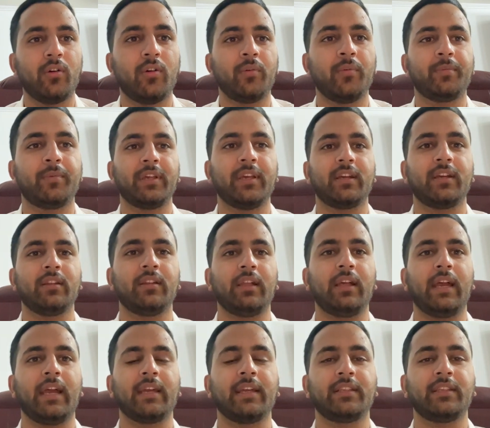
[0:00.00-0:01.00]
optical
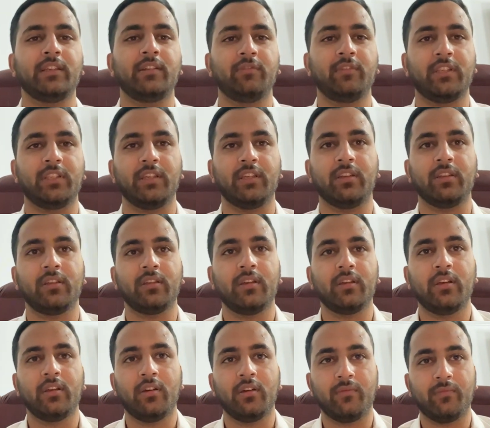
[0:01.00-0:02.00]
activity
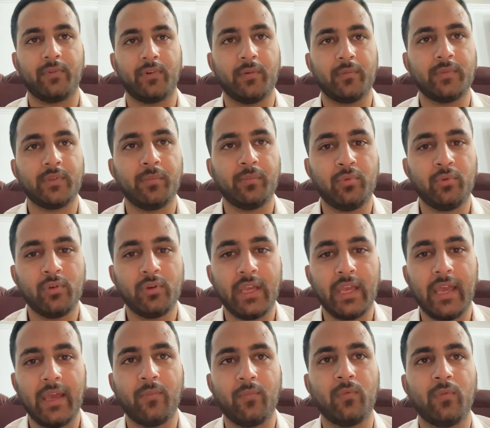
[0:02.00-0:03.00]
from the
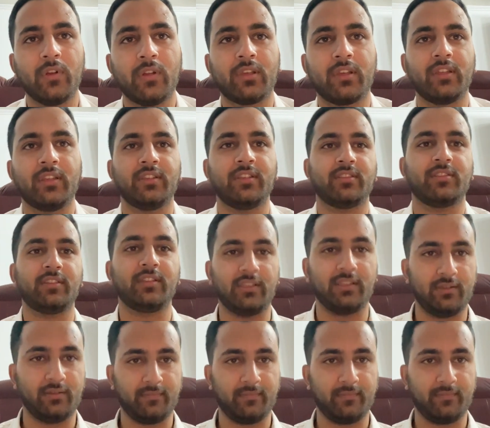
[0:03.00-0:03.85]
book M. Wolkenstein.